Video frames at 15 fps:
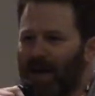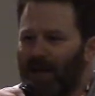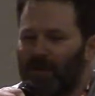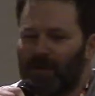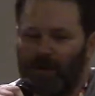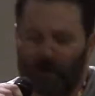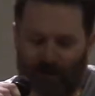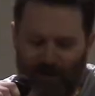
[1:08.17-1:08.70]
I
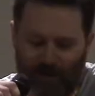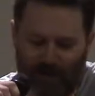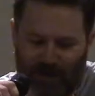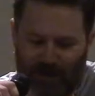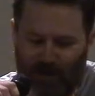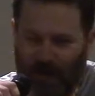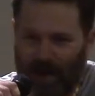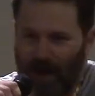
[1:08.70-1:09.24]
don't know. It
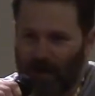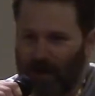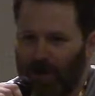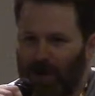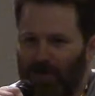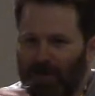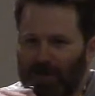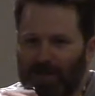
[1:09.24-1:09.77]
could be
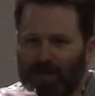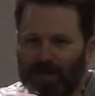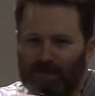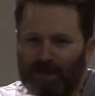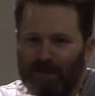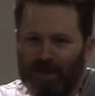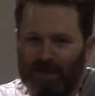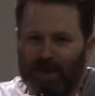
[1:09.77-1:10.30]
hieroglyphics as
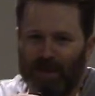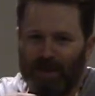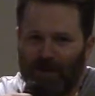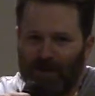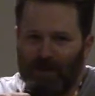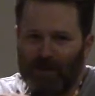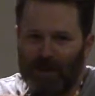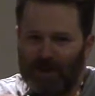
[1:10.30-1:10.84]
far as I
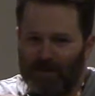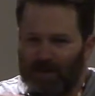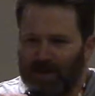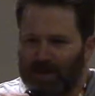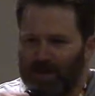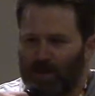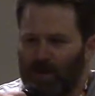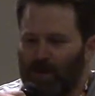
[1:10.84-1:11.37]
know. I'm not a
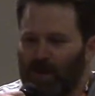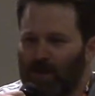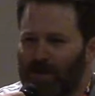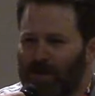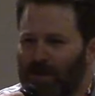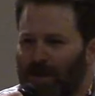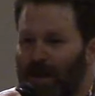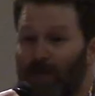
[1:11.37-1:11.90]
very smart
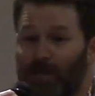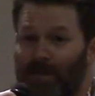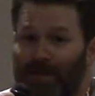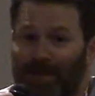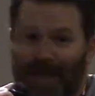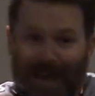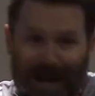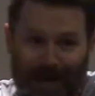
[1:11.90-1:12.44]
person. I'm just
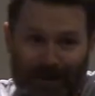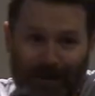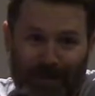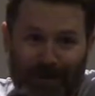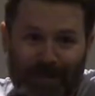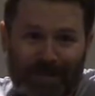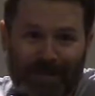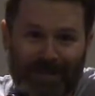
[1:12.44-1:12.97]
an
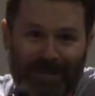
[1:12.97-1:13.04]
actor.